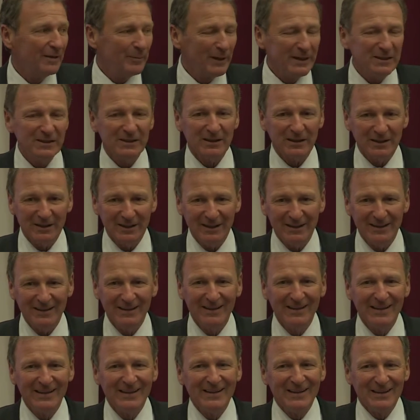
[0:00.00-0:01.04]
basically
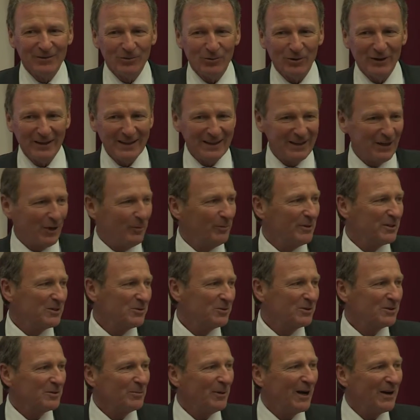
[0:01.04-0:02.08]
what economics
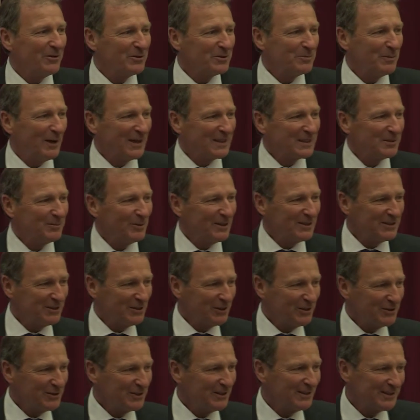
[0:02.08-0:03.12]
was about was maximizing
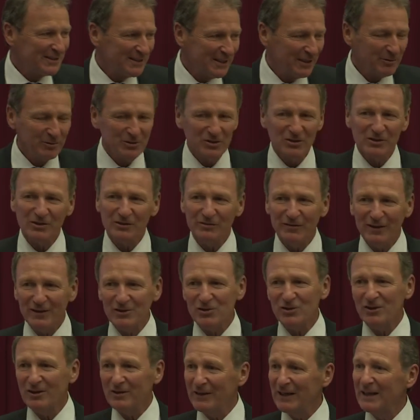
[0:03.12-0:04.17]
utility, which is a
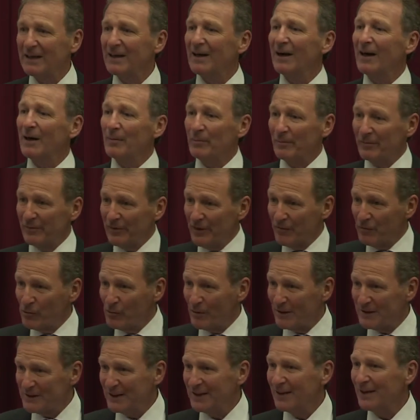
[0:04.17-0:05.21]
function of income. If
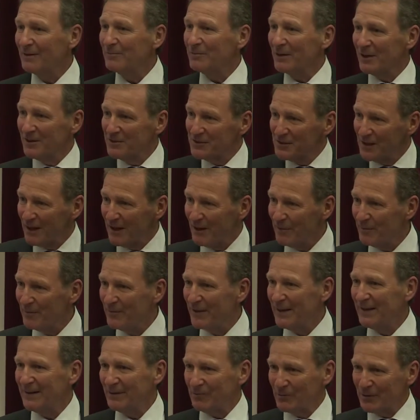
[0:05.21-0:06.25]
everyone's income goes up,
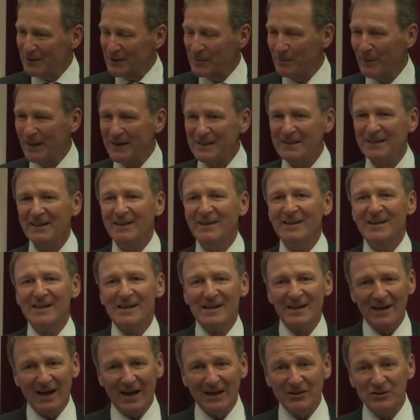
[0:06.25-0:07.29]
then everyone's better.
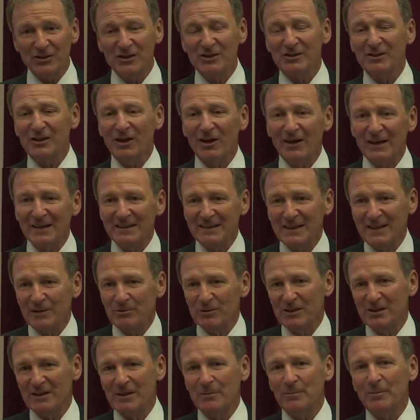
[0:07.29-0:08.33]
And society
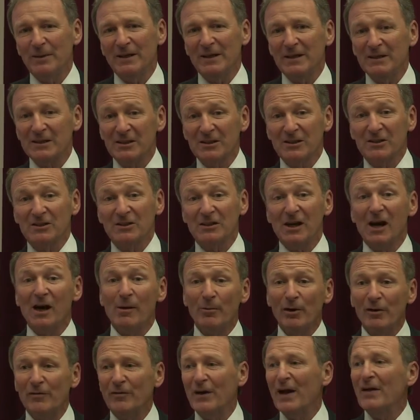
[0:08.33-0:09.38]
was simply a sum
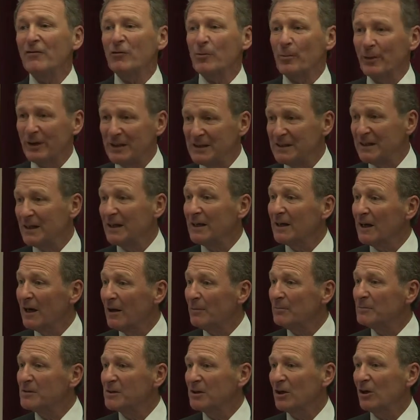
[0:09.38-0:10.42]
of everybody's
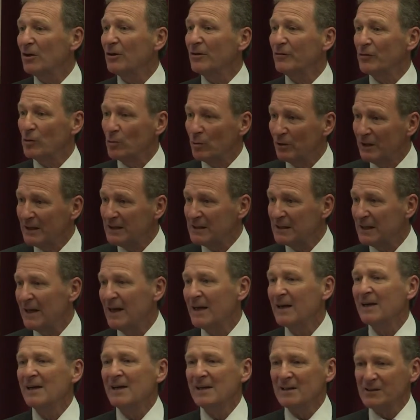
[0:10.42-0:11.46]
income. So if you wanted to get
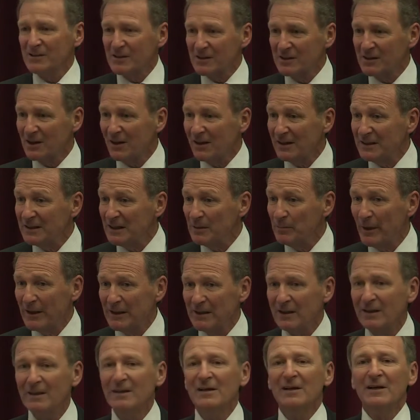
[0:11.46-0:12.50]
society
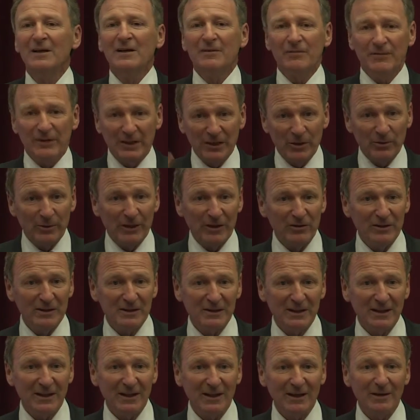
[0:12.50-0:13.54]
better, then you increased
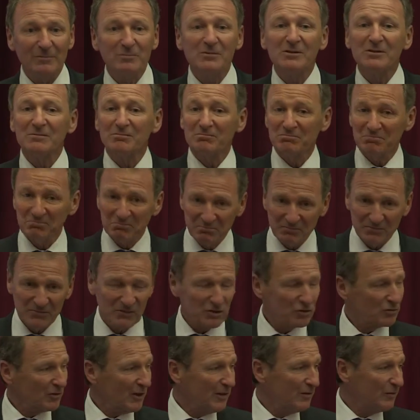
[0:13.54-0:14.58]
incomes.
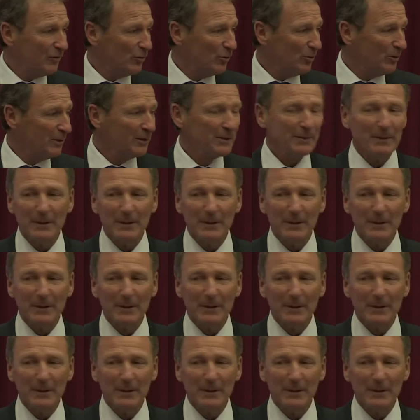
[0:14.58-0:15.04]
Straightforward,